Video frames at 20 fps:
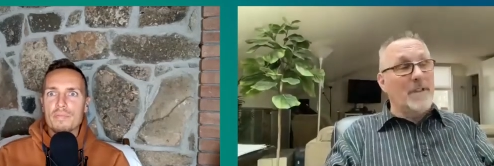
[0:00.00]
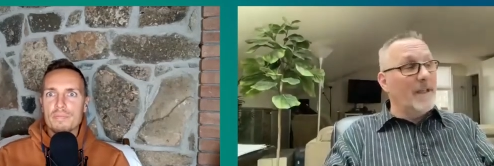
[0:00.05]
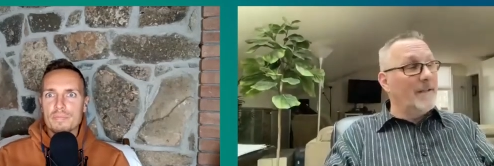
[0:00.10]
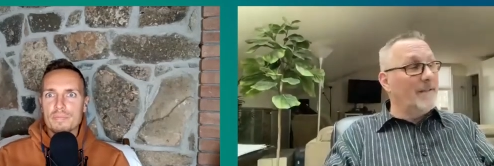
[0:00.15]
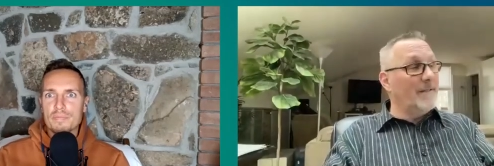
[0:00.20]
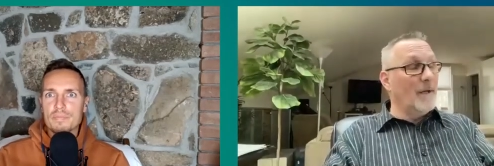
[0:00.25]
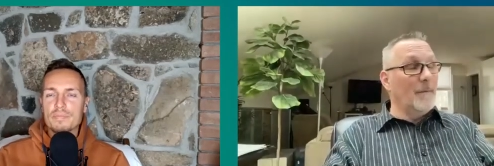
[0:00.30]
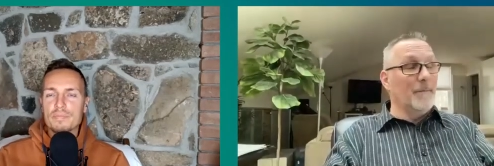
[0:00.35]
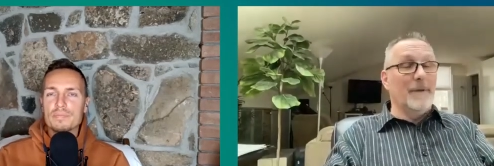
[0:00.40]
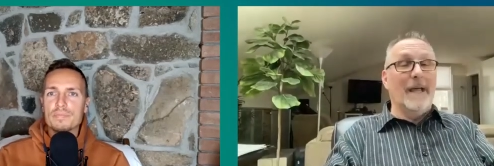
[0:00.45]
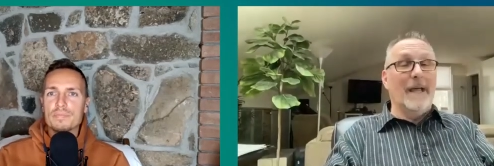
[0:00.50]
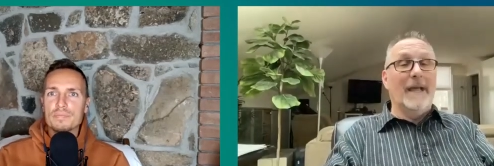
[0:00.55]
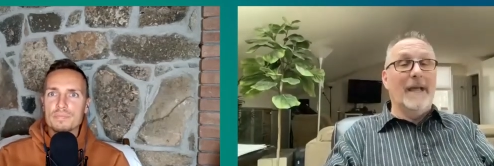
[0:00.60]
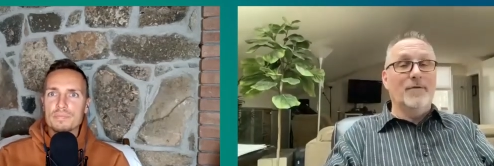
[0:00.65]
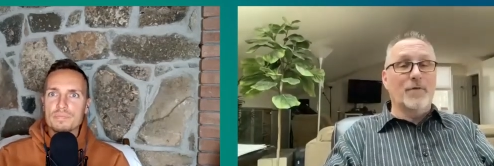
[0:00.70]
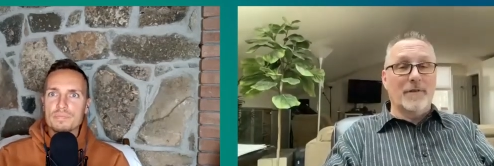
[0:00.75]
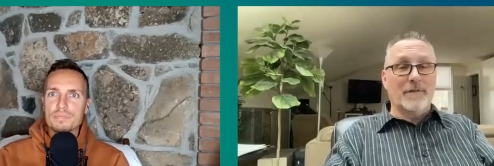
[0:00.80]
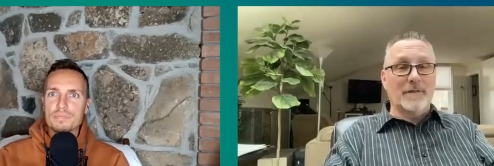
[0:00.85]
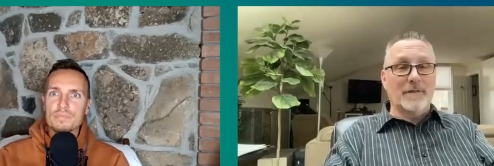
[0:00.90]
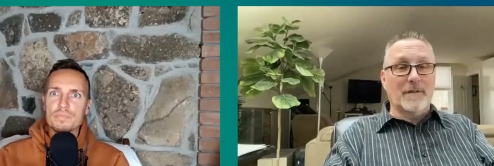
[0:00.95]
Speaker 1: that something
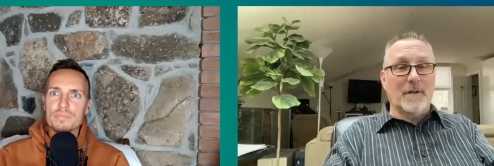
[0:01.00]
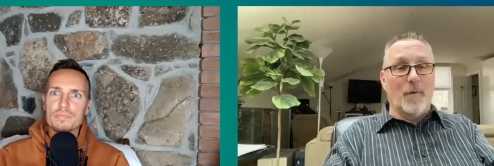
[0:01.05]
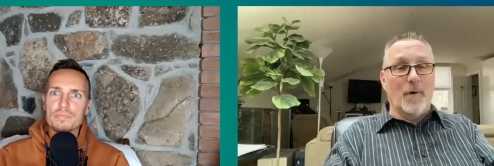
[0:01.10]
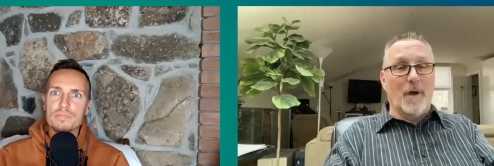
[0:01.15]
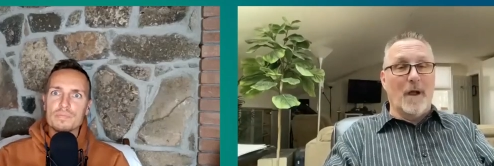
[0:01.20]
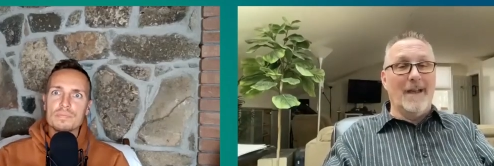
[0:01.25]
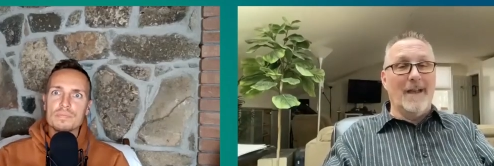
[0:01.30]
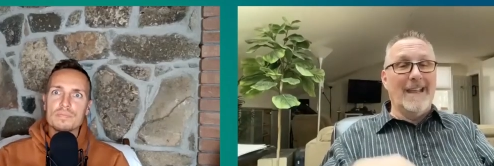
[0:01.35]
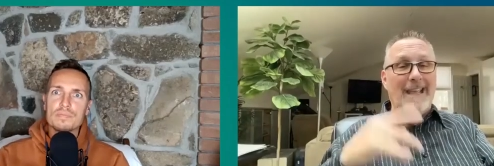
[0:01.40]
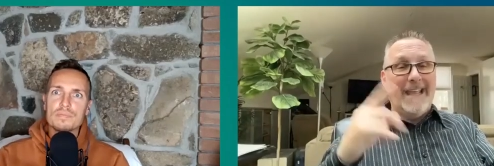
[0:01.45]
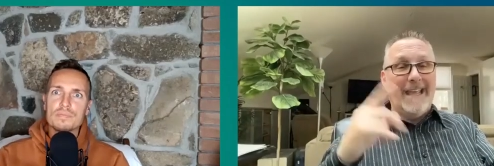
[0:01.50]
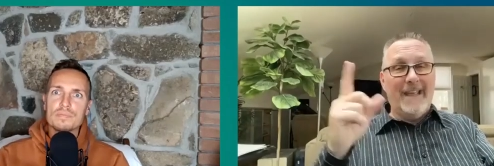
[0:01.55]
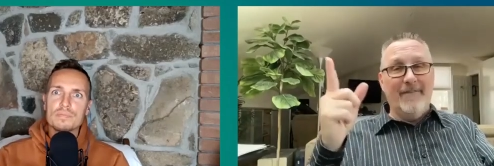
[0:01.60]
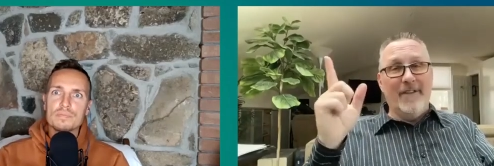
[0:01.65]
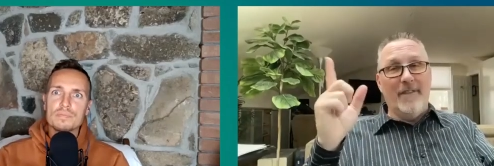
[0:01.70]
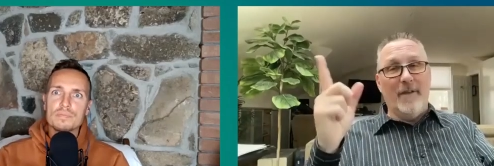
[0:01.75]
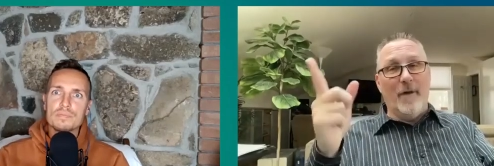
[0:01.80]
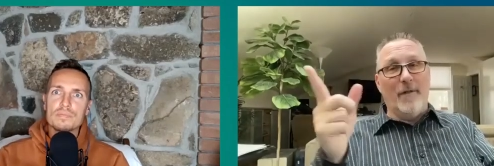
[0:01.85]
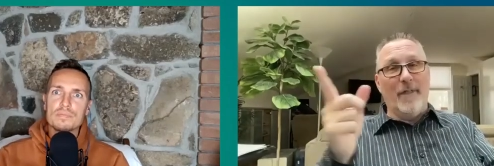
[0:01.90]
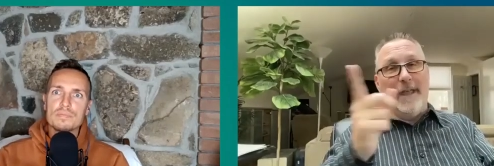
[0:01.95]
dangerous is going on,
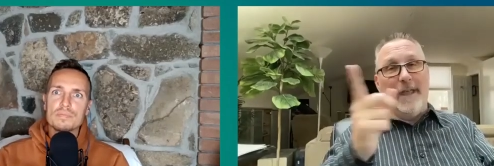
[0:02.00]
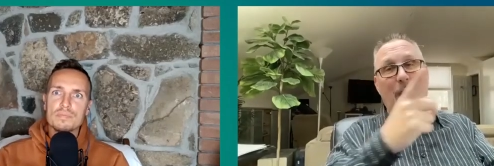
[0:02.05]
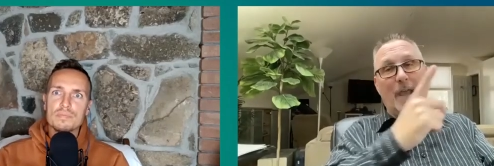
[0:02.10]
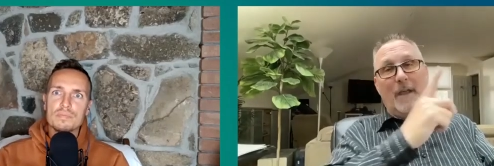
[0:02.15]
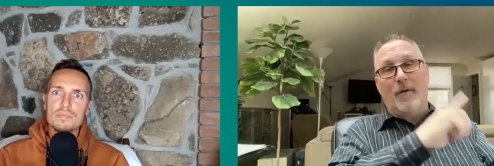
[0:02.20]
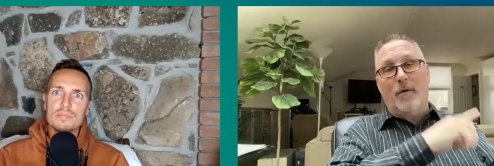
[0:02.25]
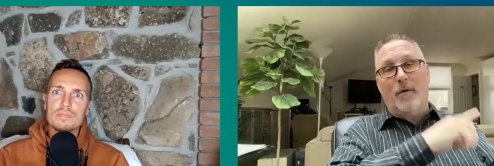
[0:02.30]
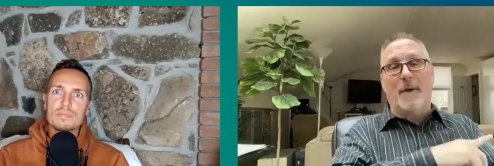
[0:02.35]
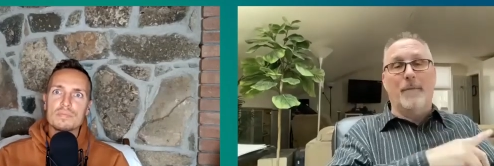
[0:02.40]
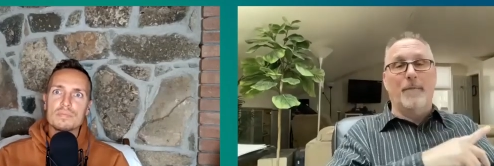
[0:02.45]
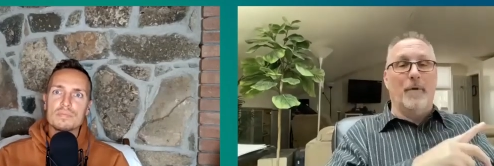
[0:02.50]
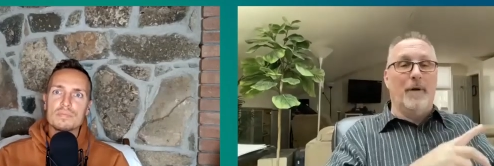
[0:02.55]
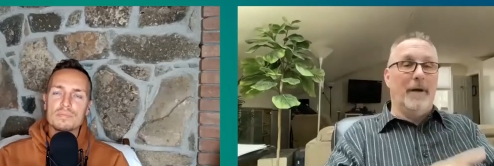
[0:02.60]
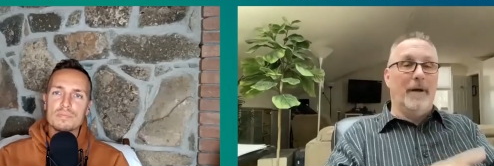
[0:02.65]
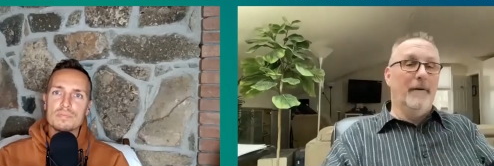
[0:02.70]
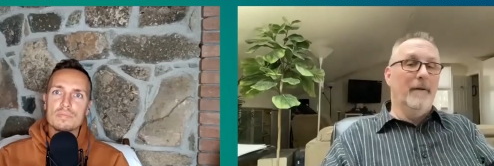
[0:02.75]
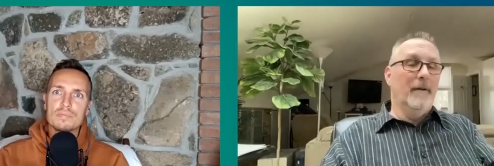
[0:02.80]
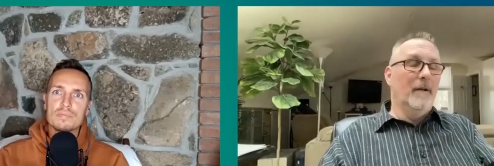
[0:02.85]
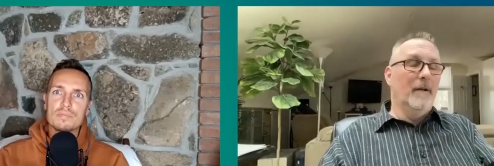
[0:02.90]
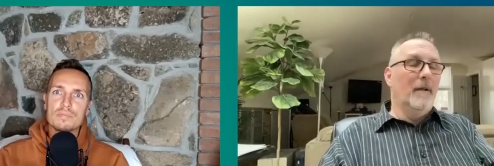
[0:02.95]
even though they can't remember it.